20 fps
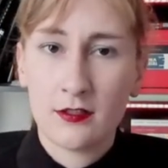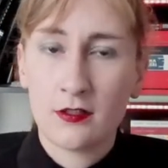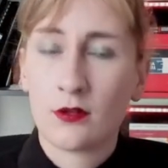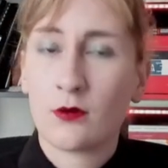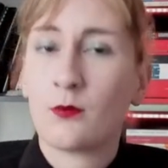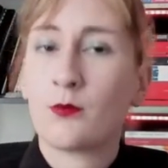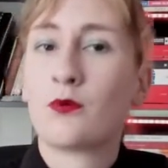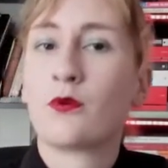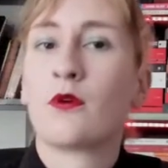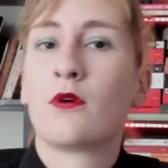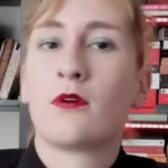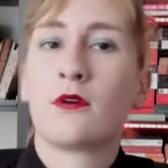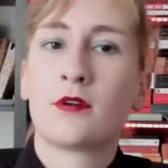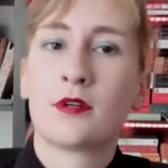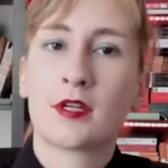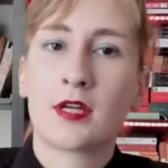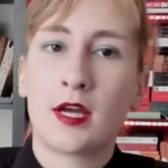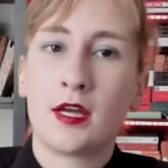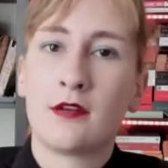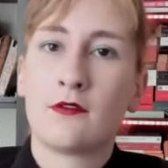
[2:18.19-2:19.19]
you know,
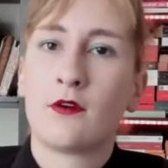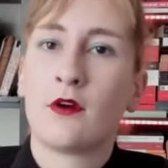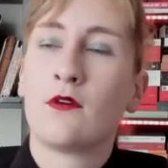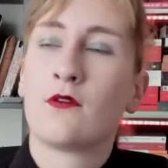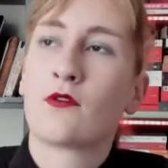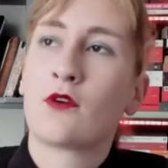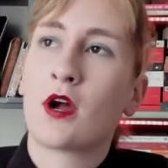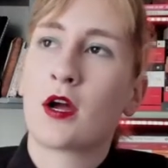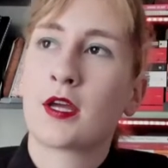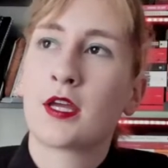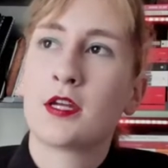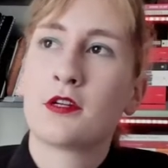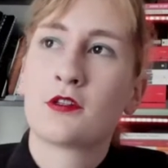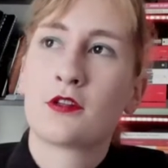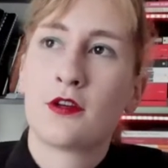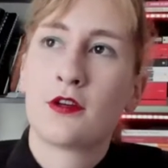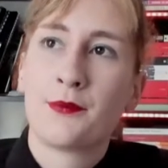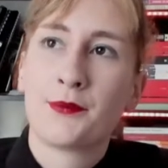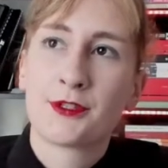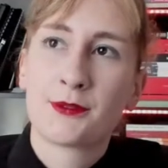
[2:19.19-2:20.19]
broad, kind of overarching
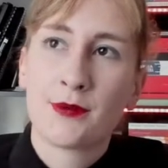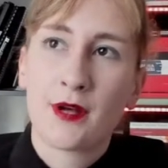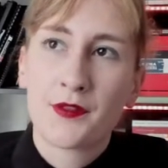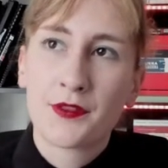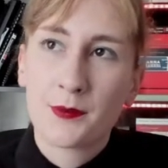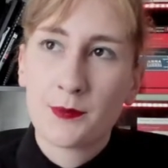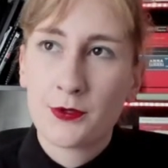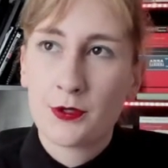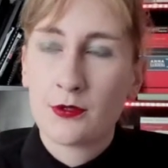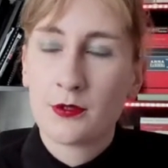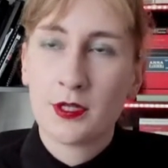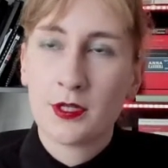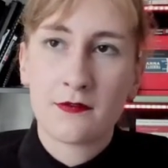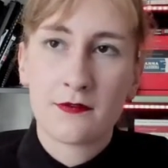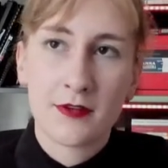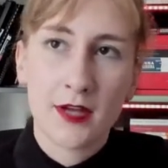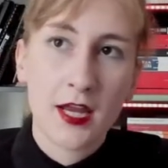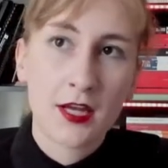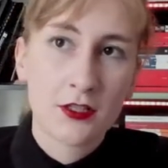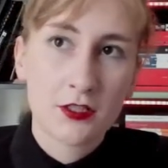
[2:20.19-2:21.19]
terms about the beauty
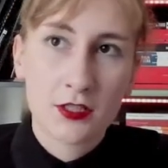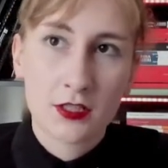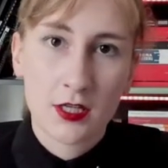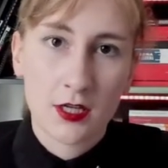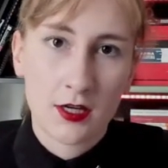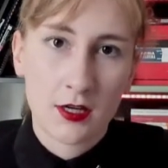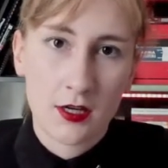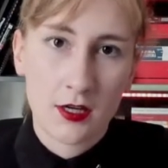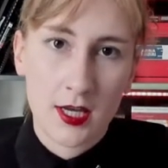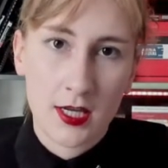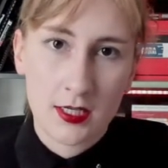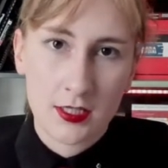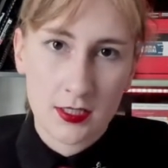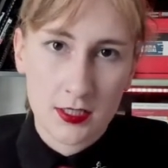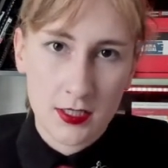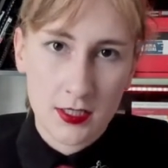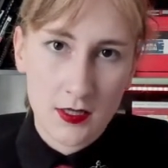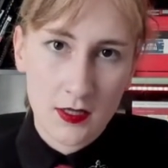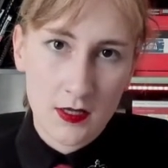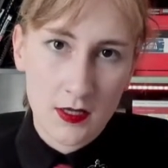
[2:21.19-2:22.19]
of nature
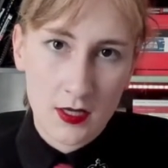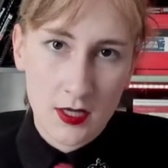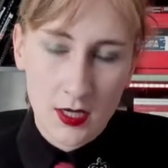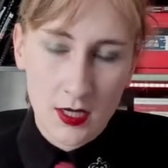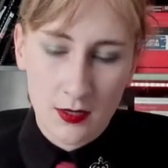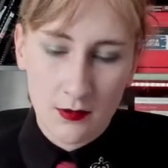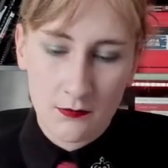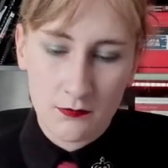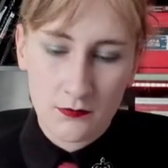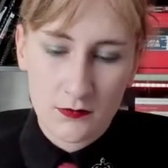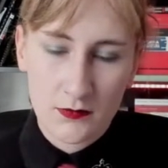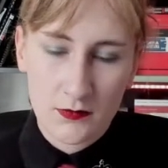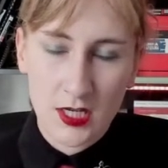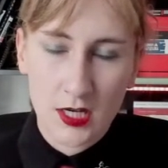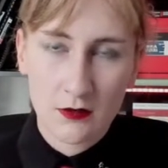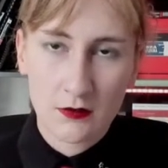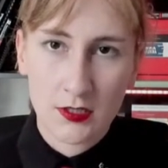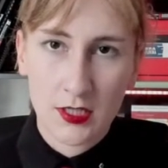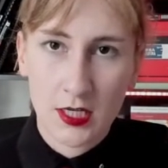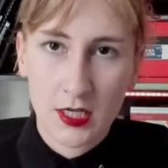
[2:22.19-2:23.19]
and the um,
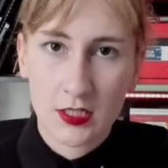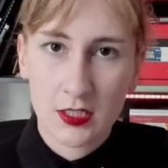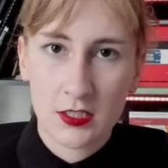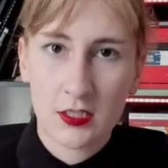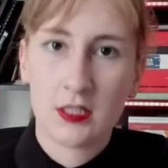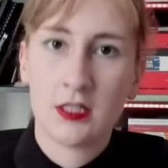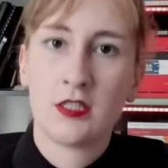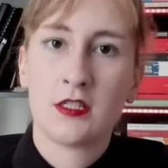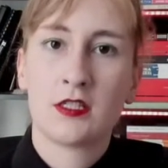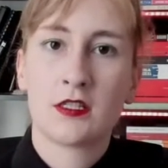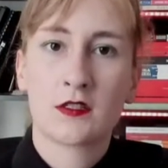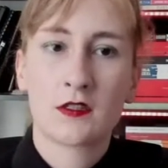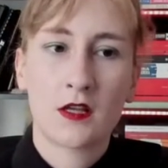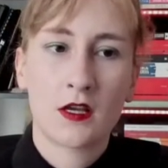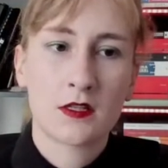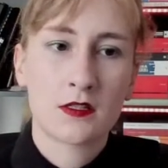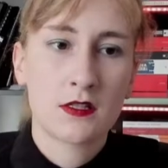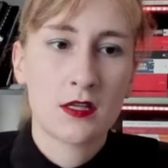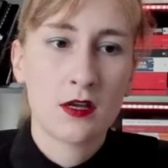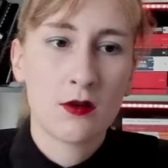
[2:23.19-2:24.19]
degradation and
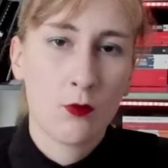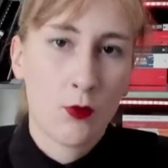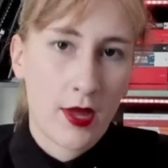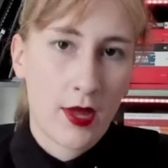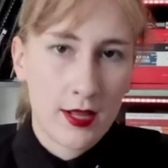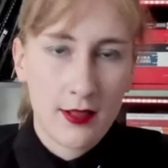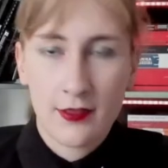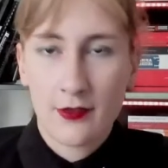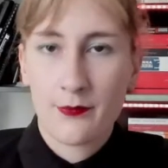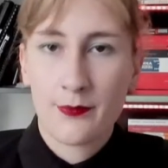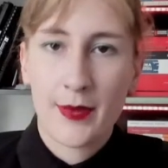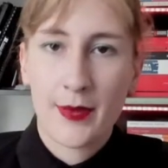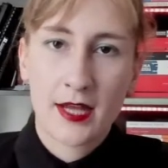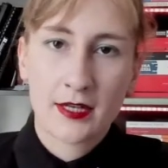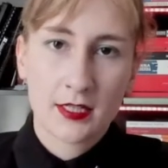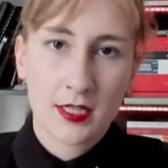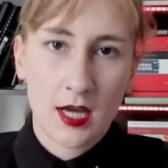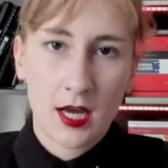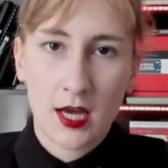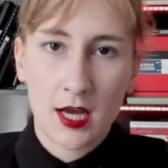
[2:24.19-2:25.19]
disgusting way that
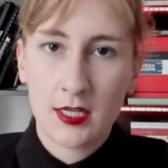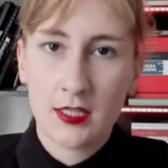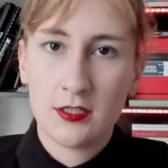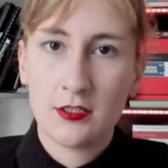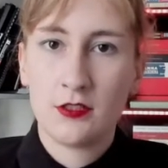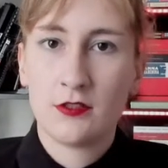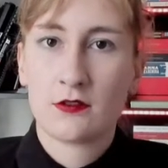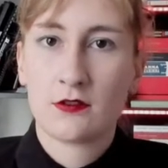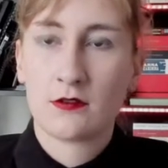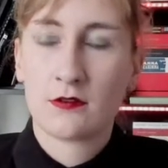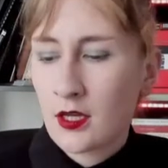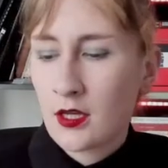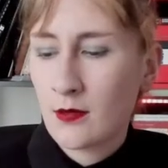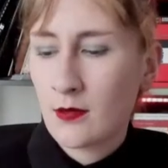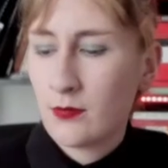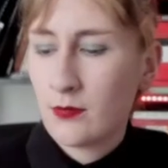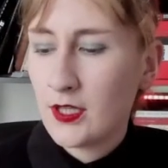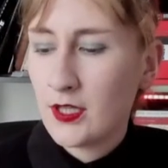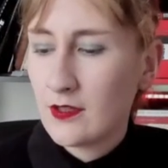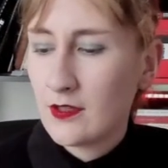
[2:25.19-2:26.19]
mankind, you know,
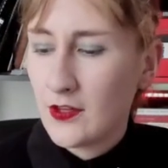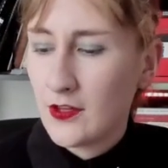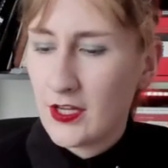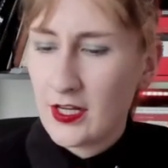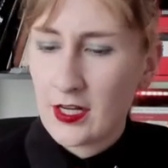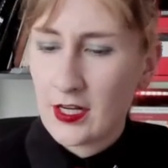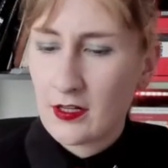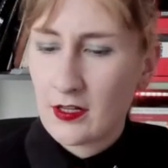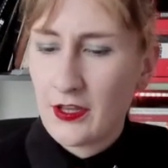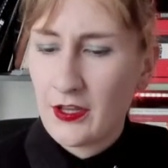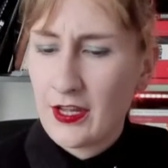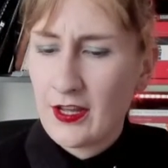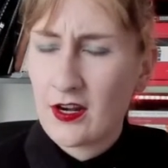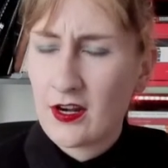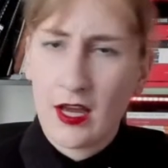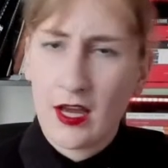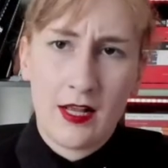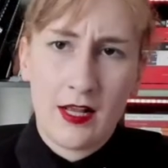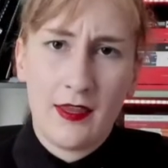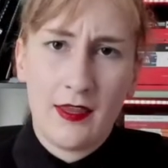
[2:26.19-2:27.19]
completely and utterly
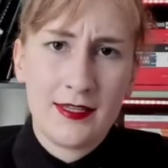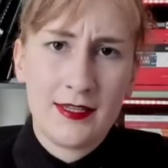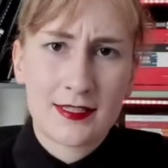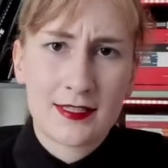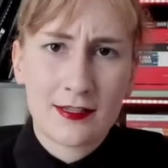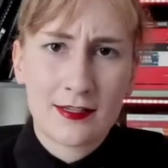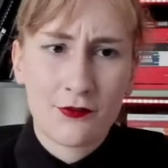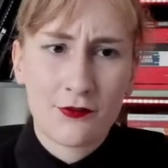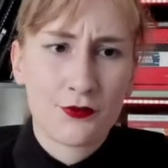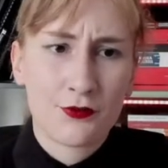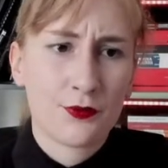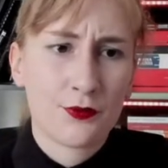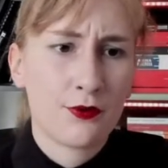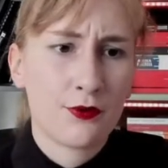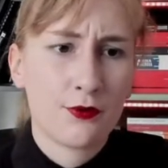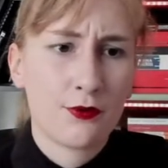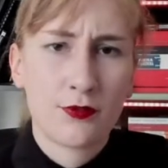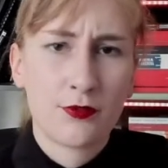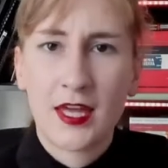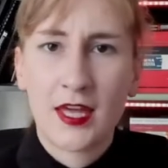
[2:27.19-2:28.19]
annihilates it
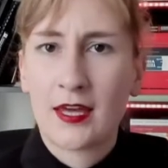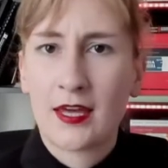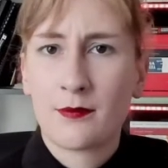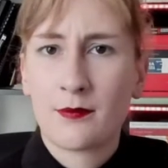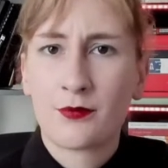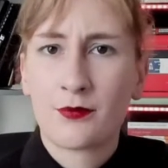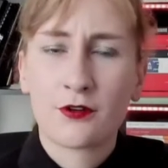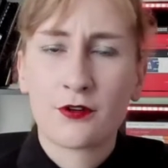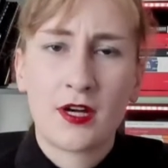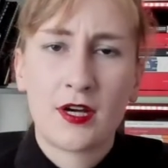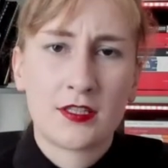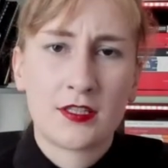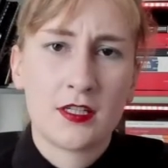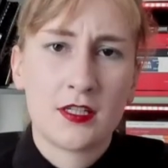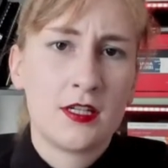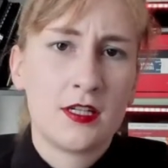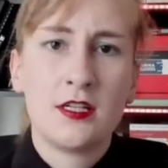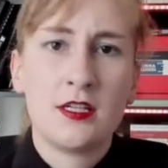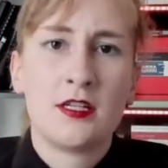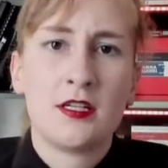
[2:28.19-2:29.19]
through their
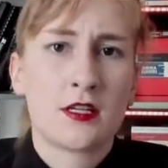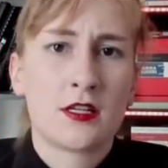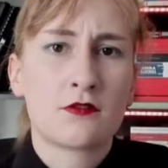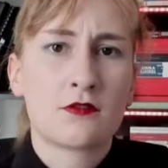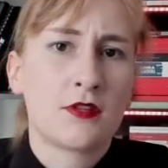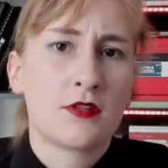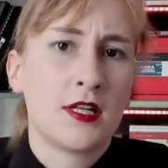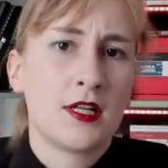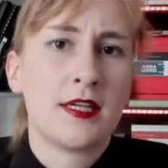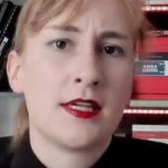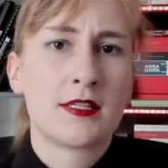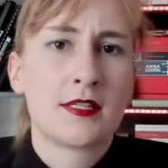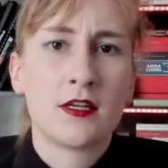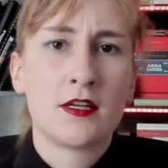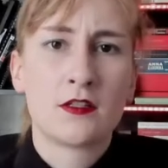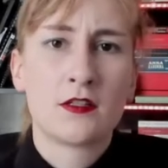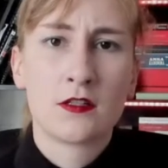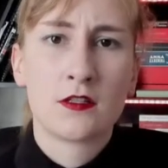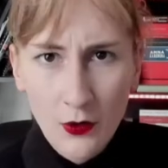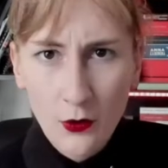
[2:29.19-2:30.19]
progression and
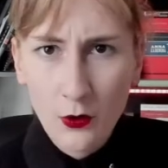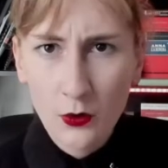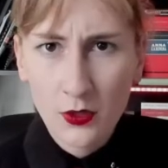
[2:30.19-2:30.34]
industrialization.